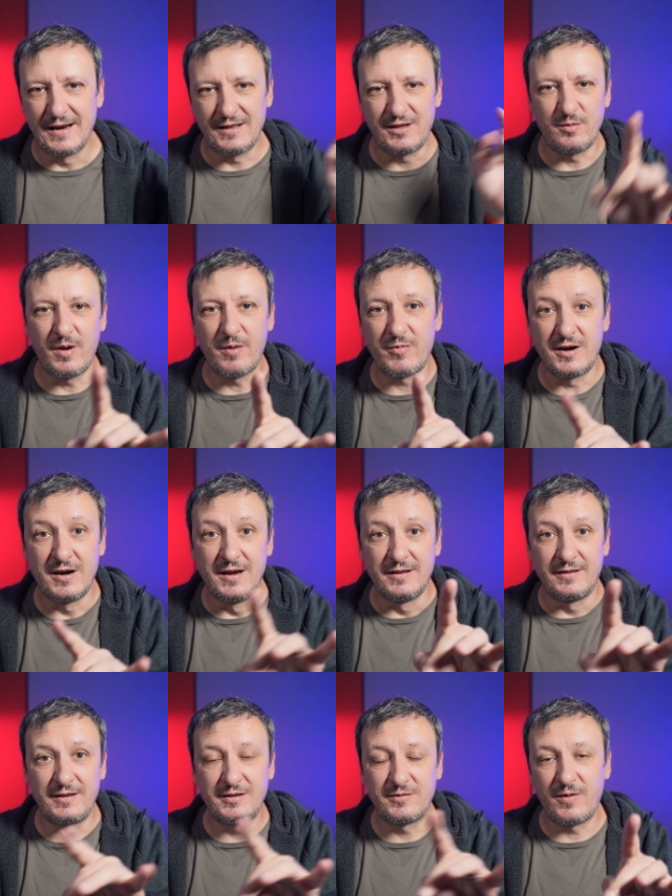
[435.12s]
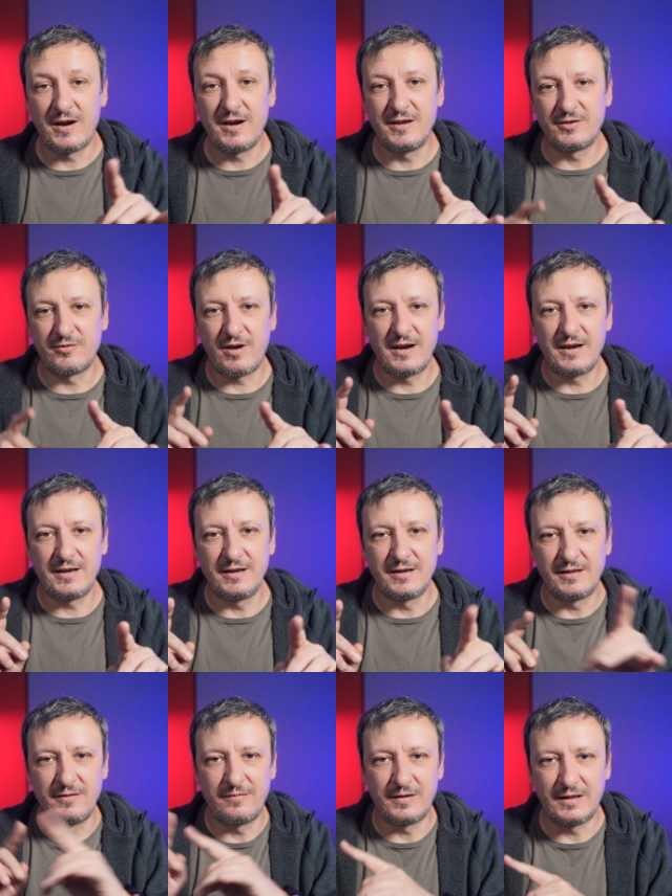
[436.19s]
And remember, this one is running
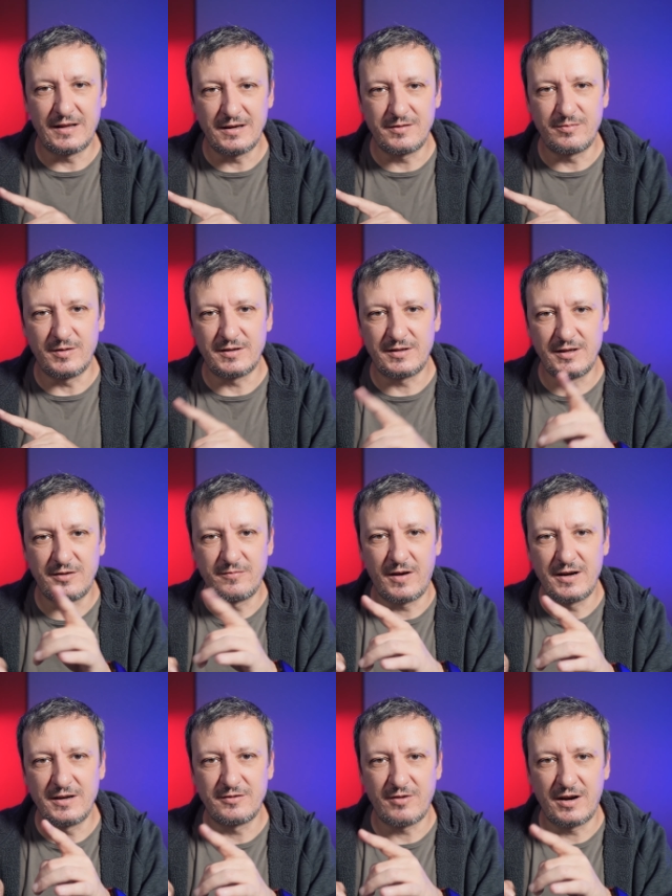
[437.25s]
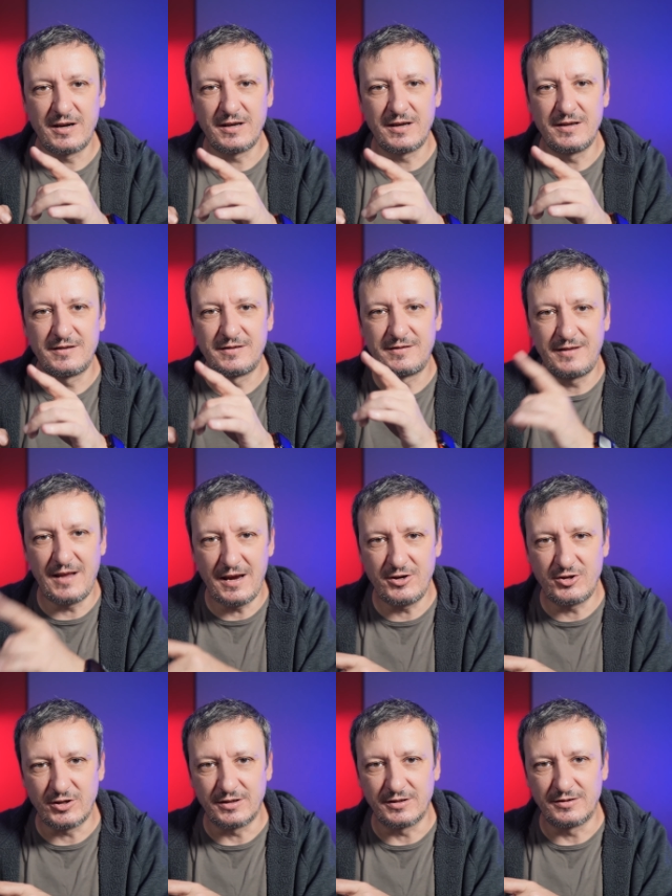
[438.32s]
in a different namespace. This one is running in
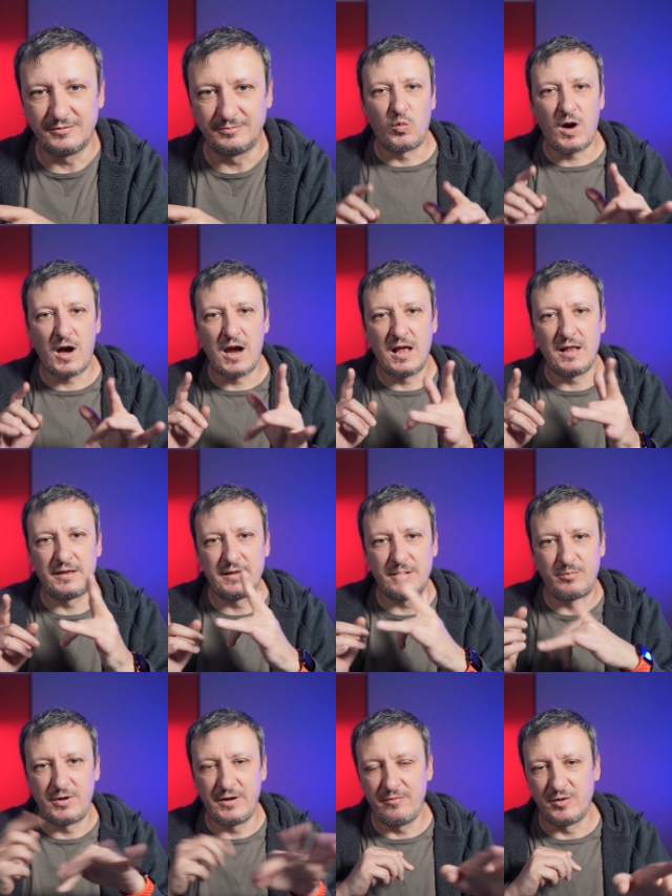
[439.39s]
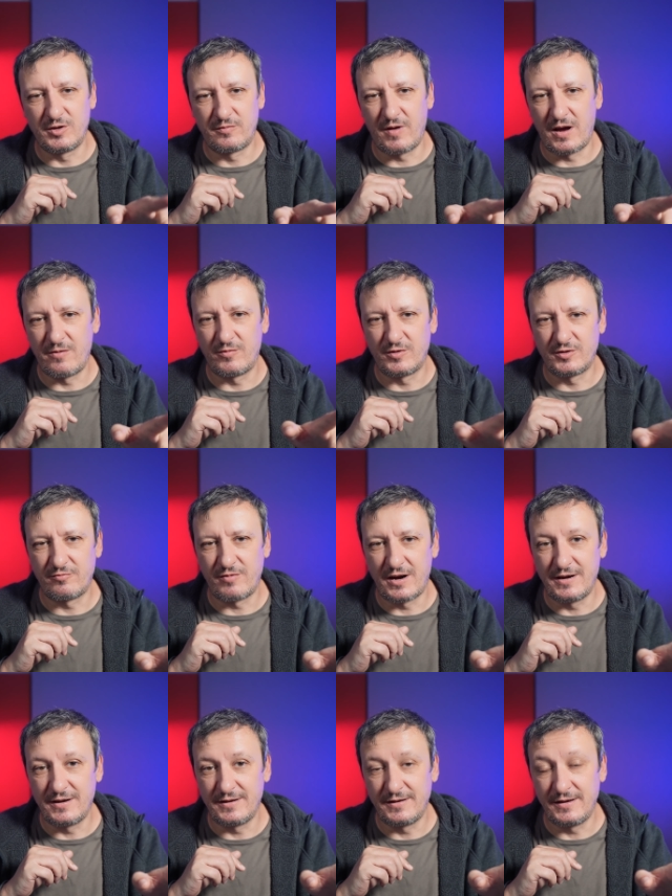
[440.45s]
staging, while the previous one was
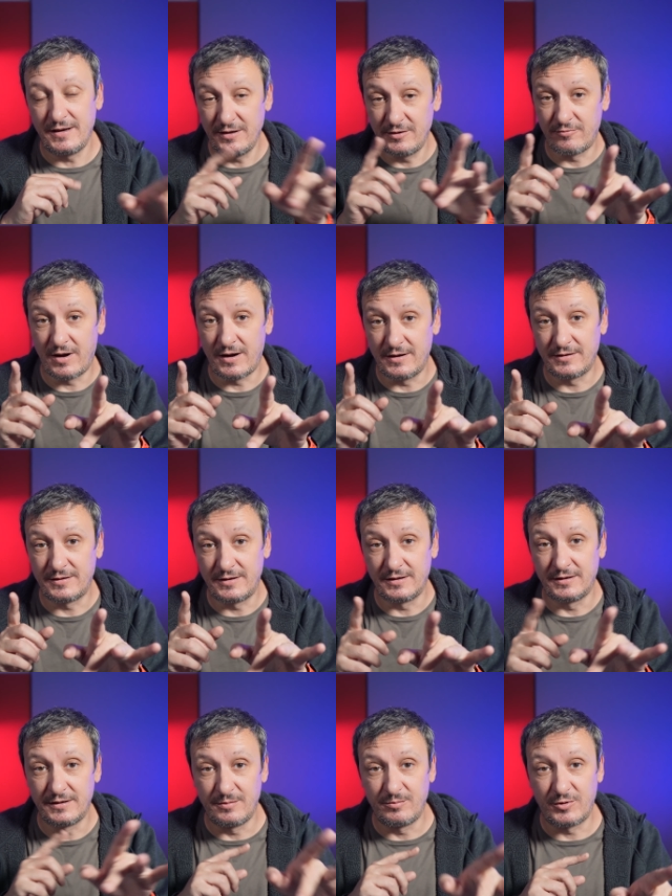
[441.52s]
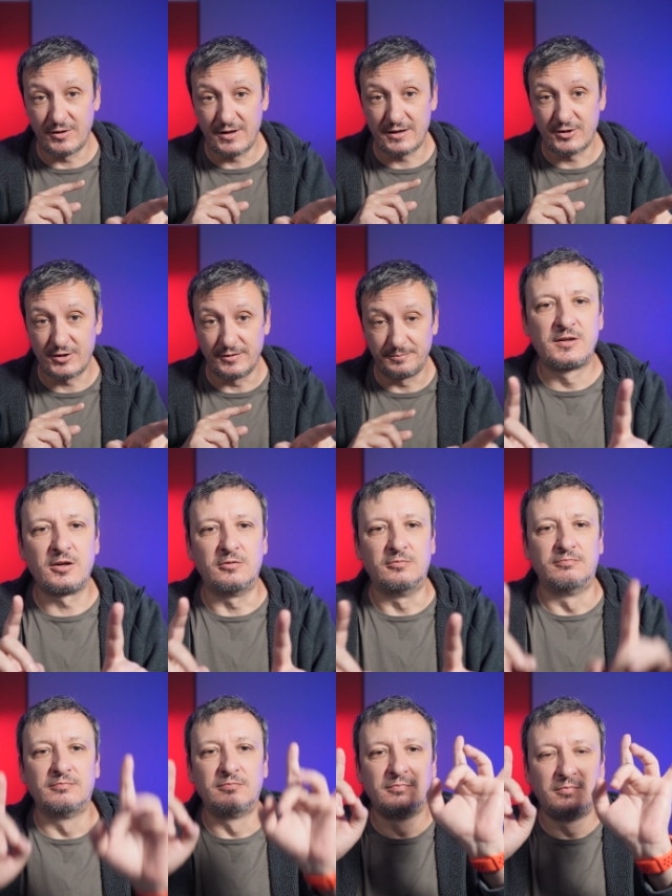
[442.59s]
running, is running still in production.
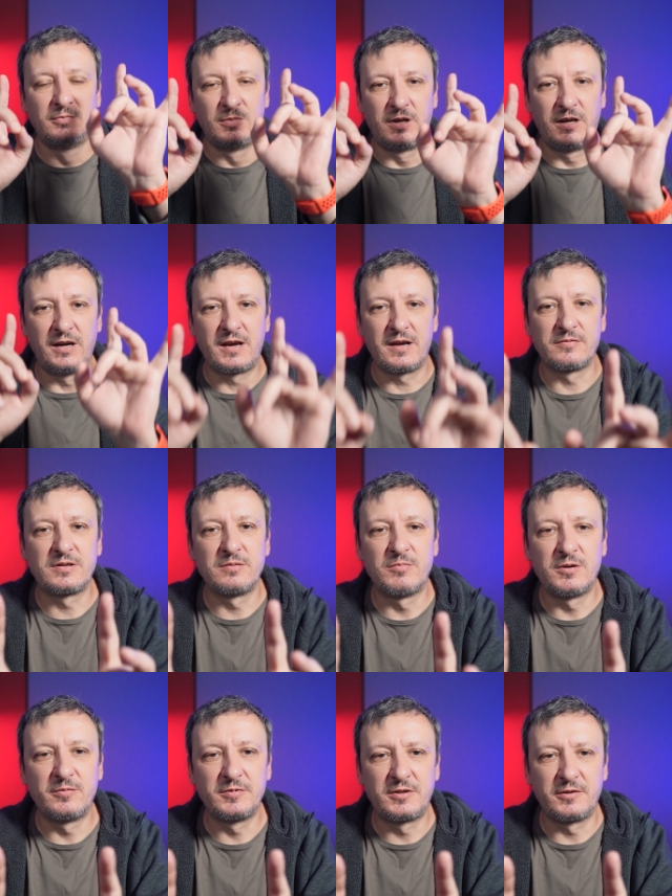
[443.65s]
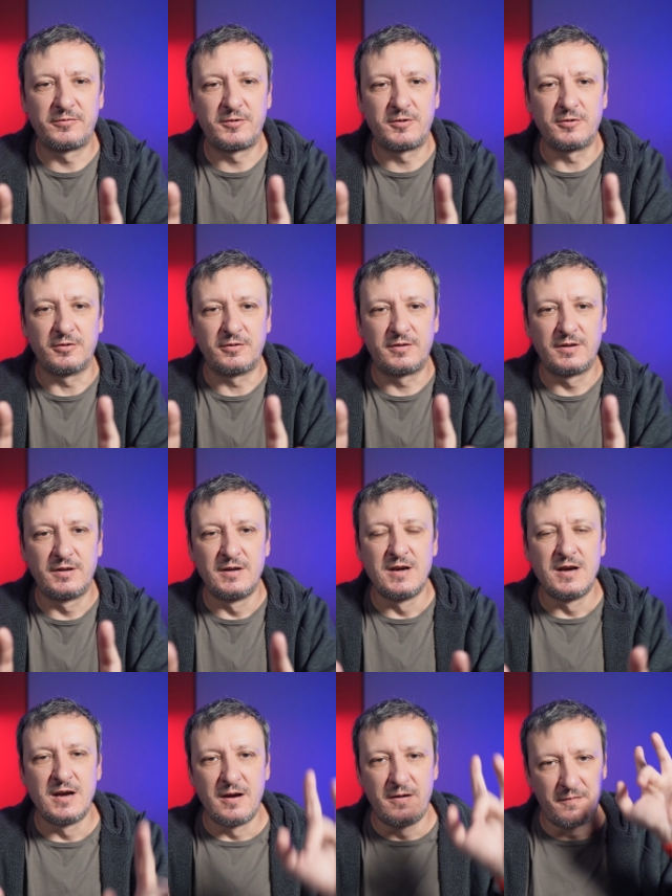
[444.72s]
So here comes the moment of truth.
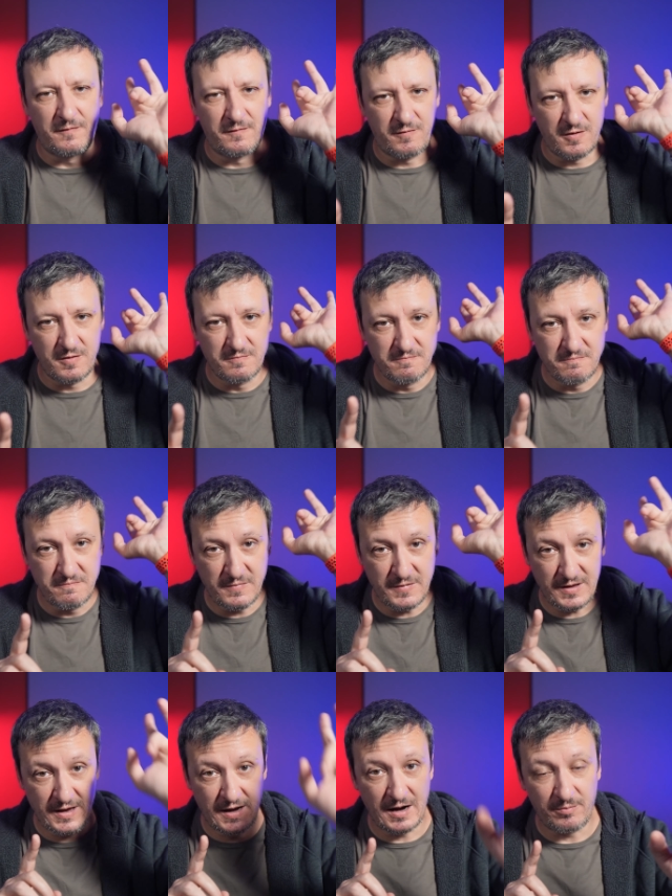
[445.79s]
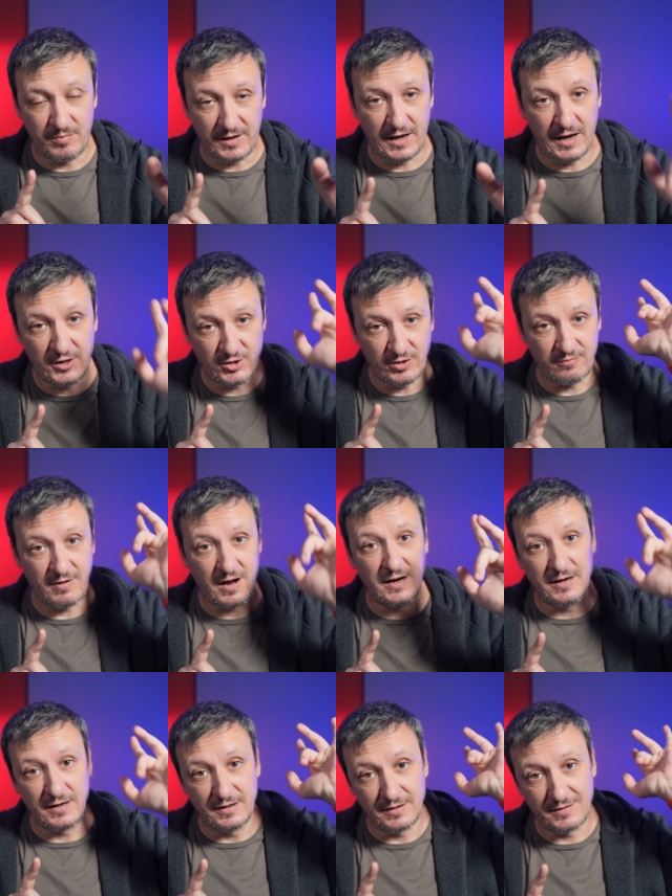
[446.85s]
From an application
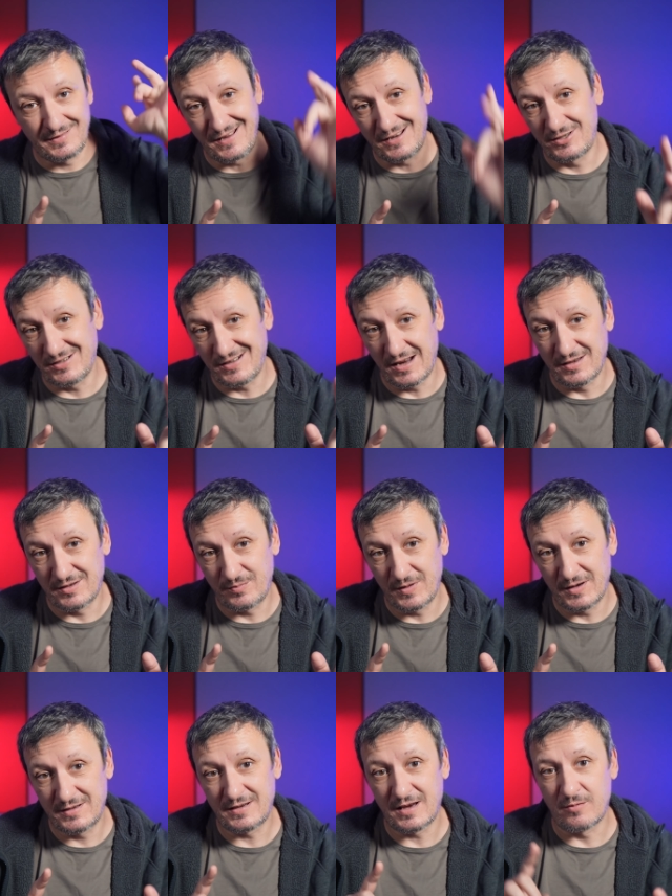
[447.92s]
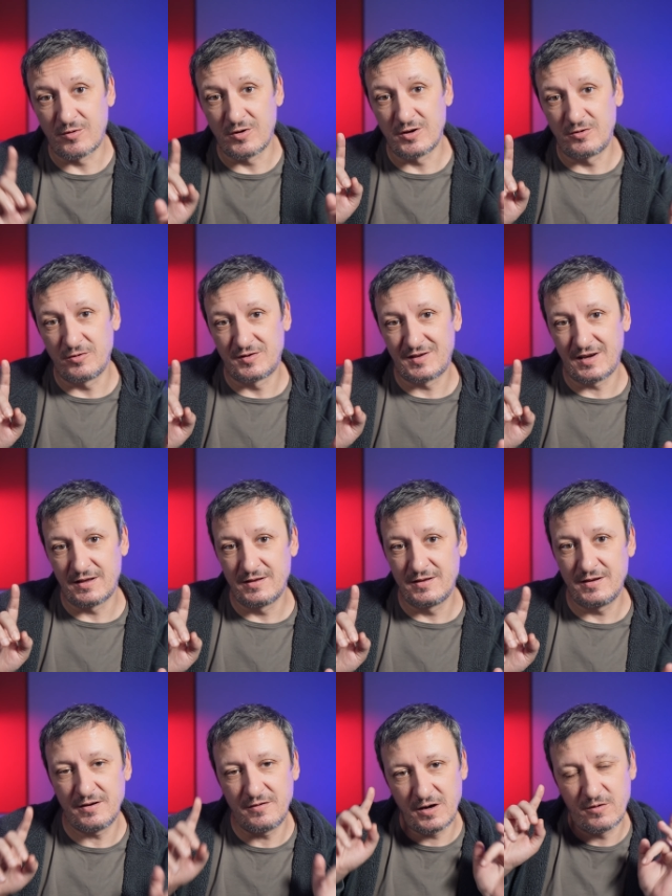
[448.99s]
running in the staging namespace, I'm going to
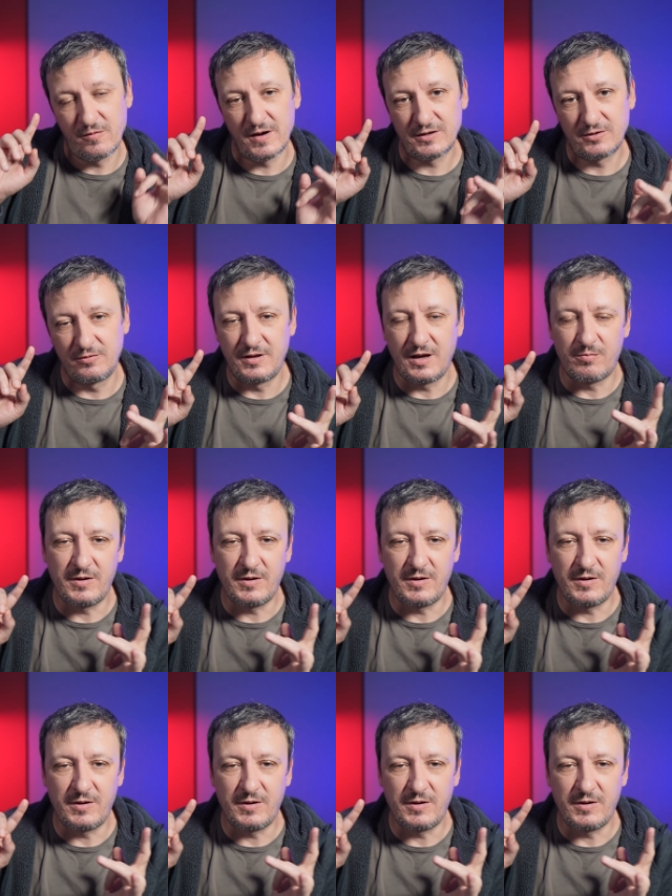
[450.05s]
send the request to the